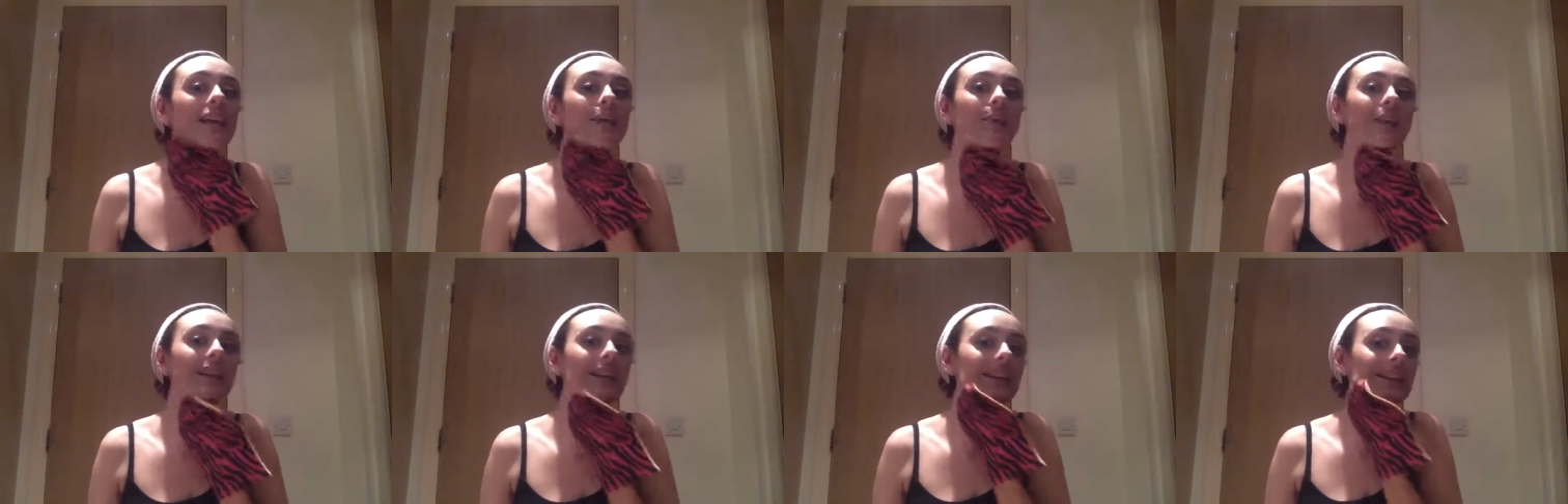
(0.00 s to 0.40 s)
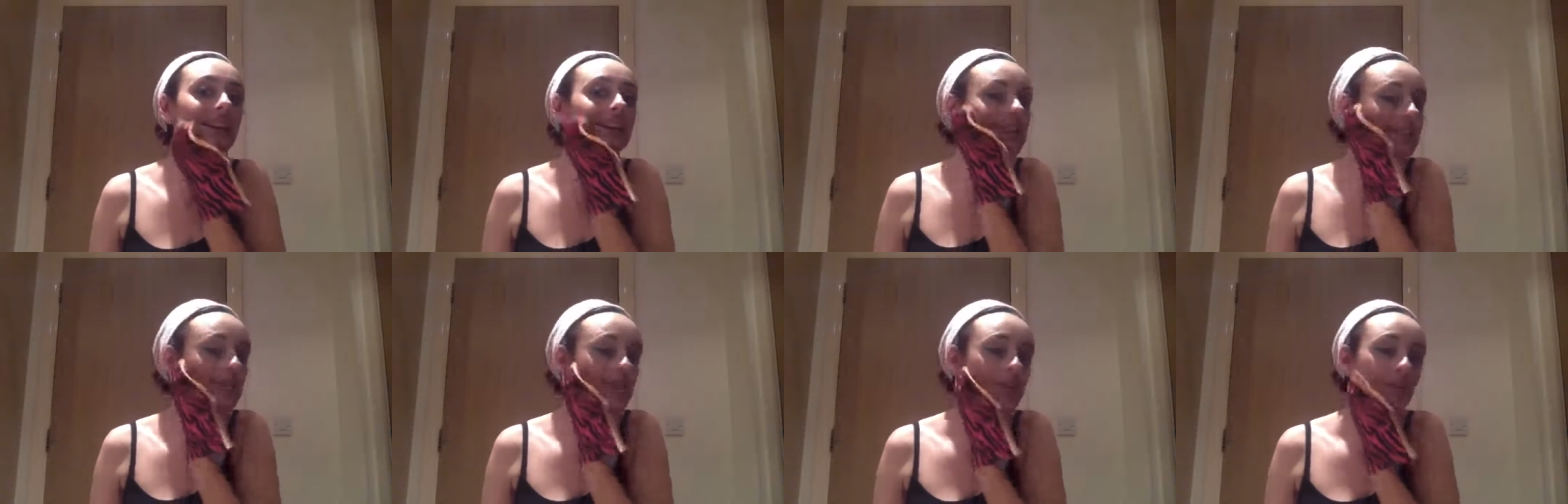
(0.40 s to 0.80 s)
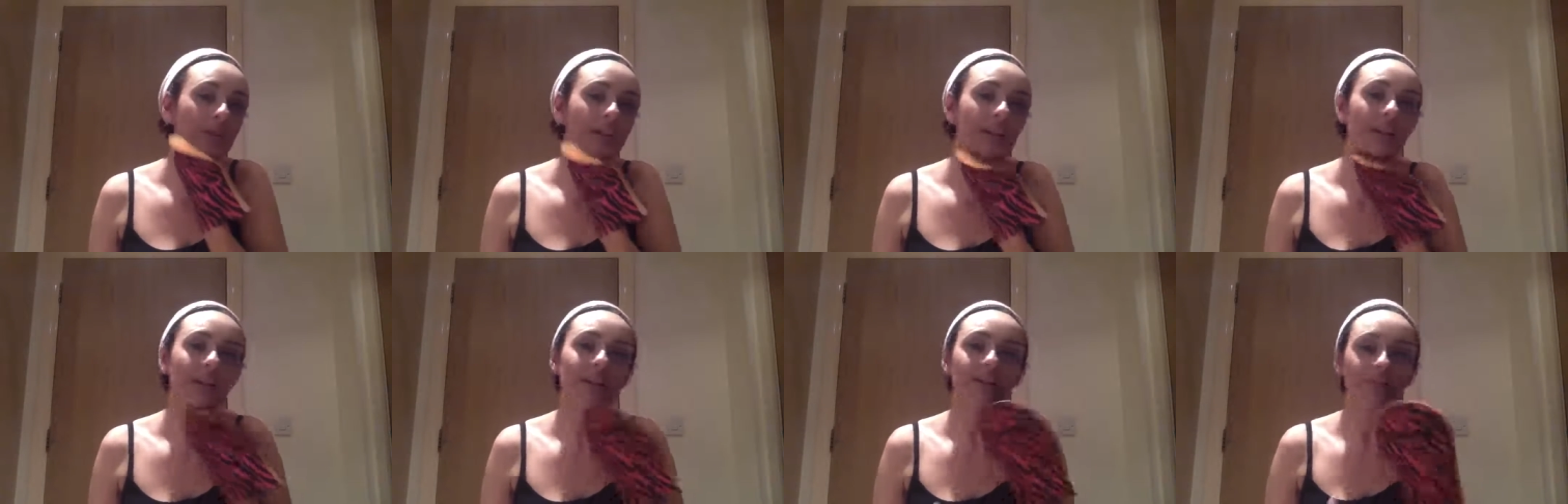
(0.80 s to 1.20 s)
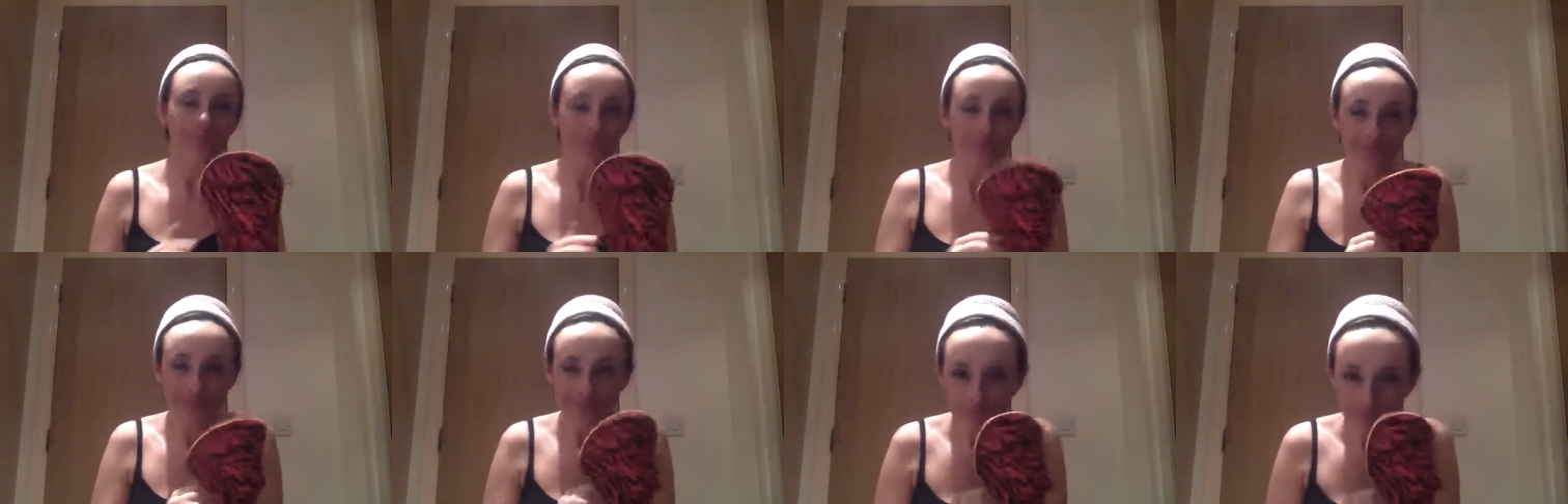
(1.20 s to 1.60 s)
in a minute as well.
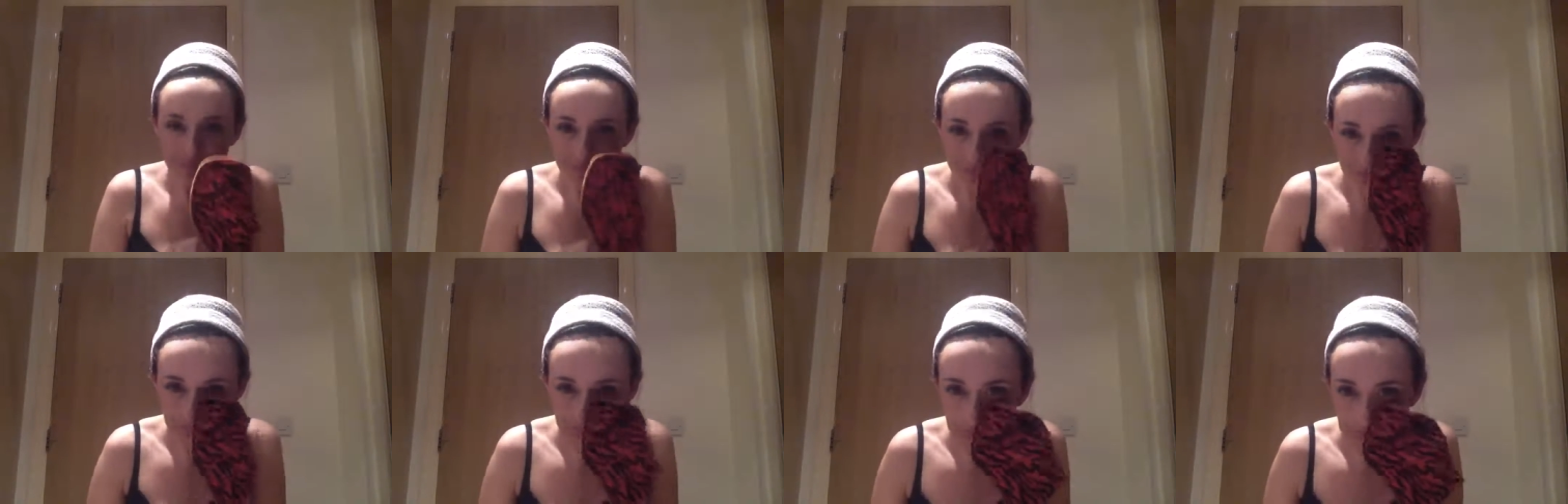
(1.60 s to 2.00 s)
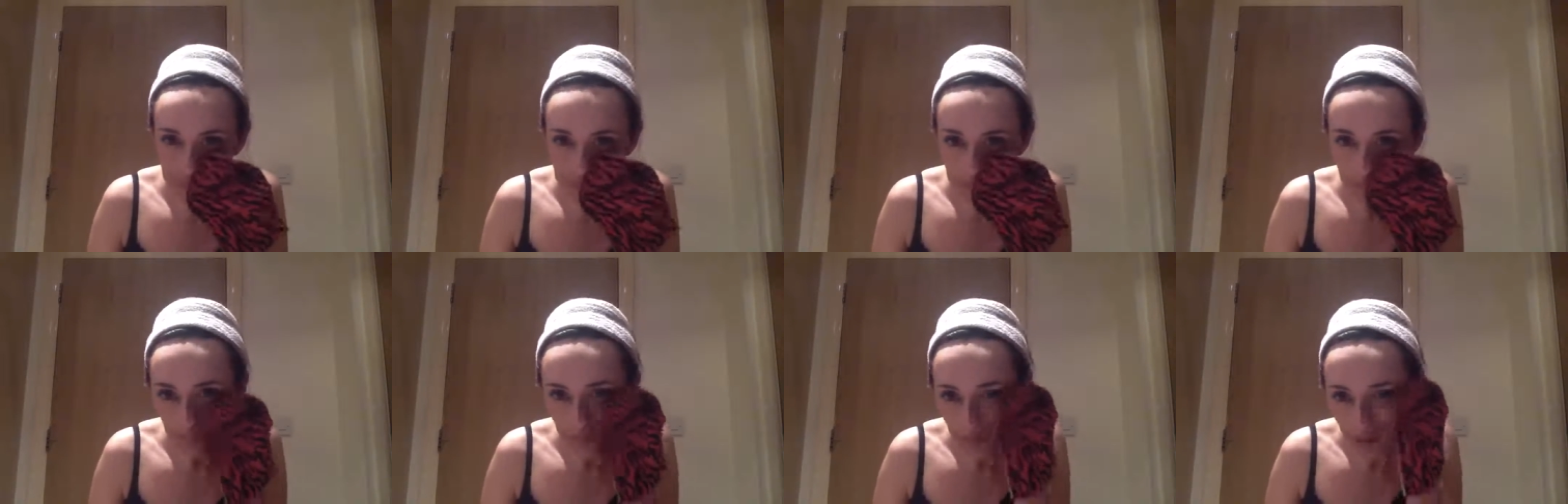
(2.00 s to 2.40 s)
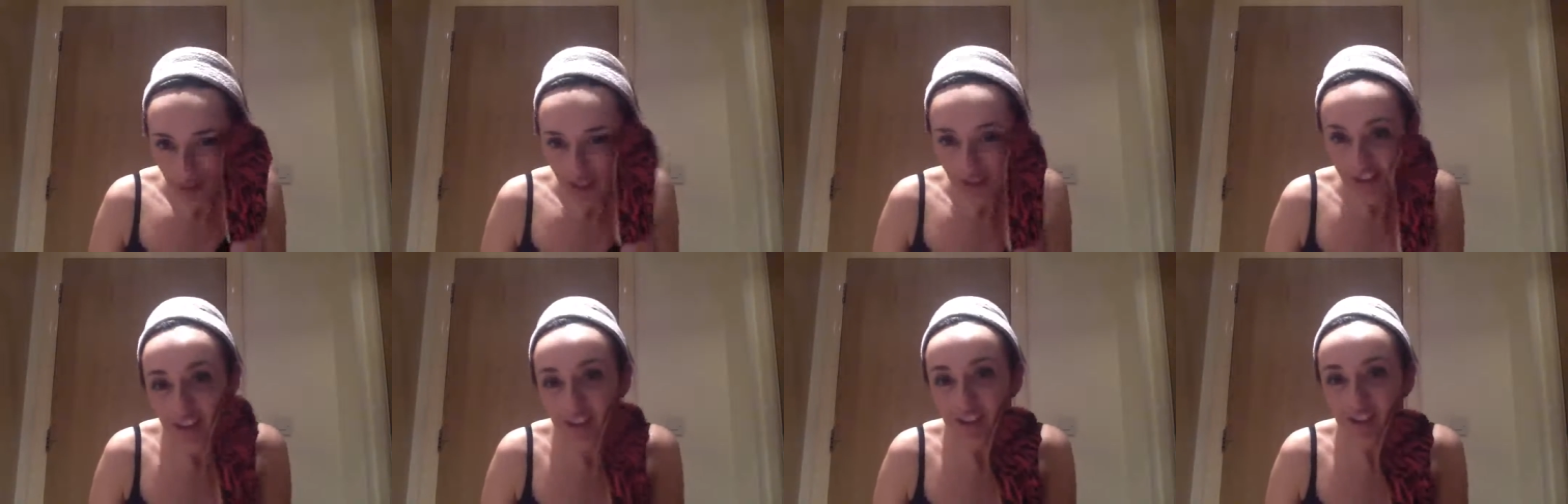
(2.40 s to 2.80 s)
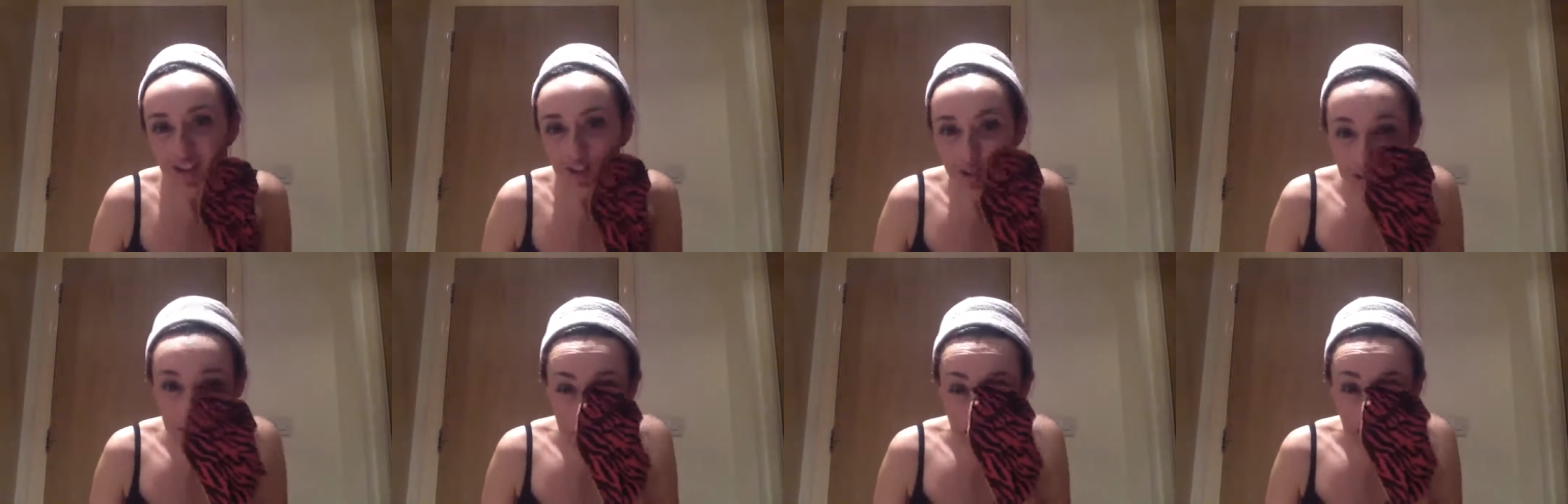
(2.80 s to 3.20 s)
And you're
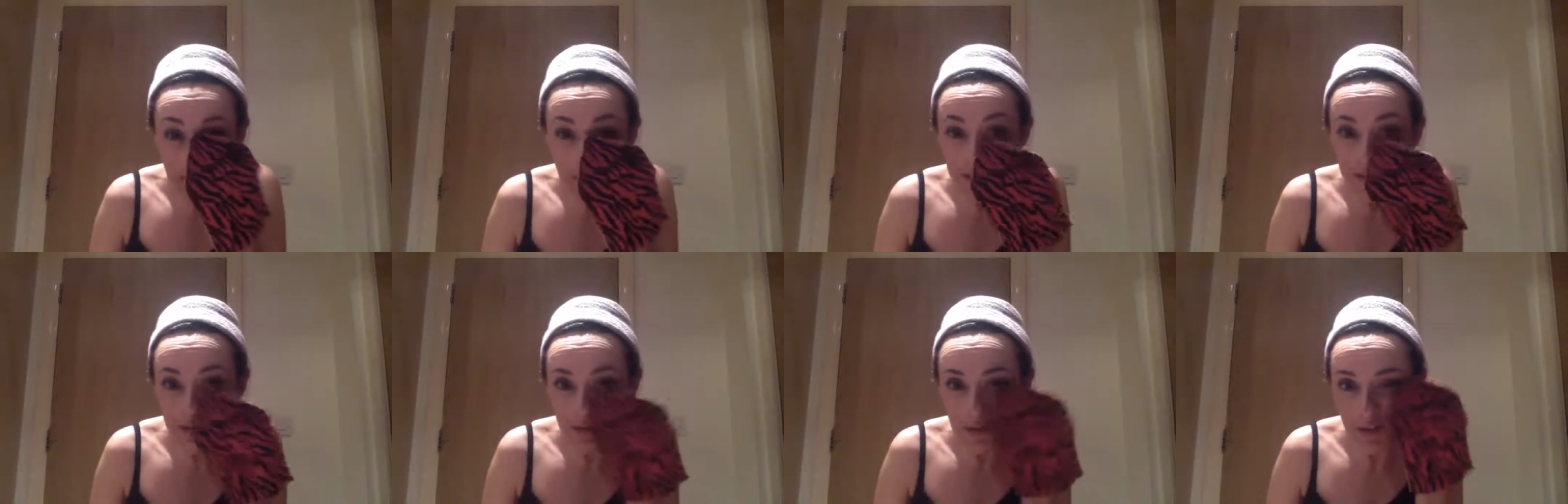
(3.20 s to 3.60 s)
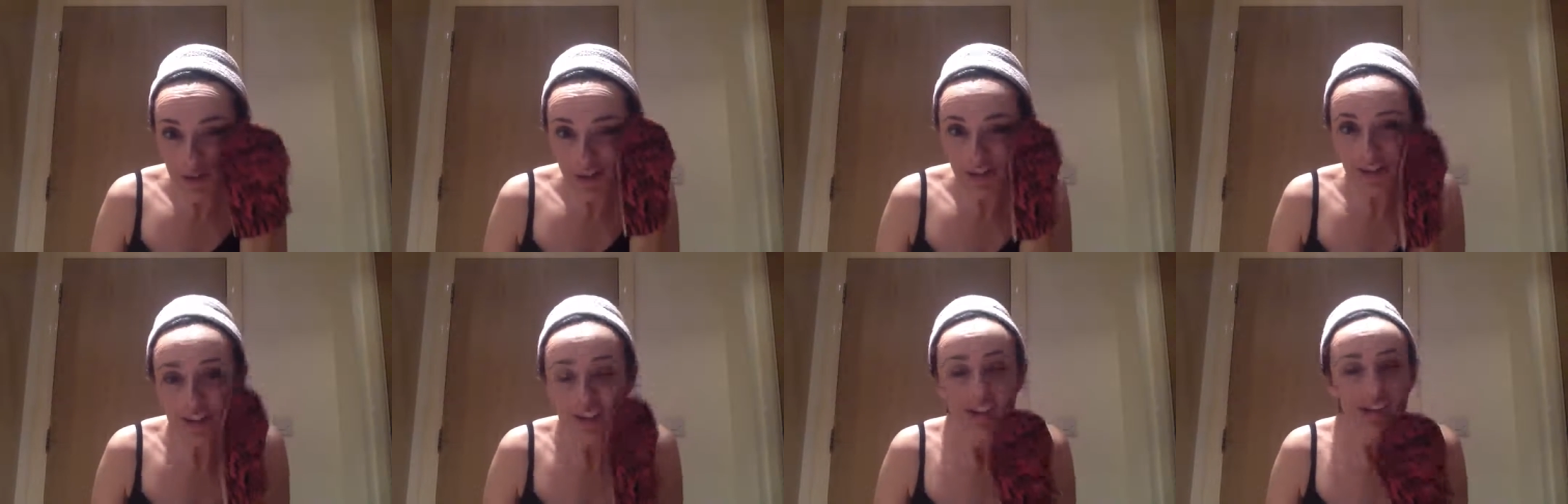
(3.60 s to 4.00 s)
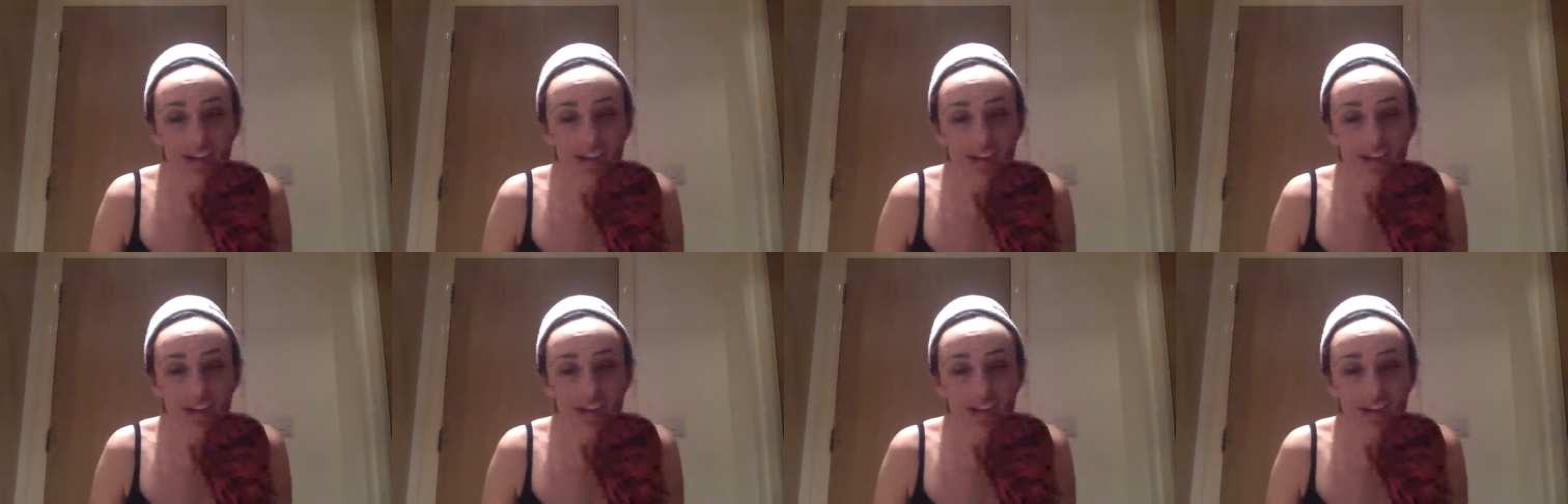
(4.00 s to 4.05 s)
just making sure,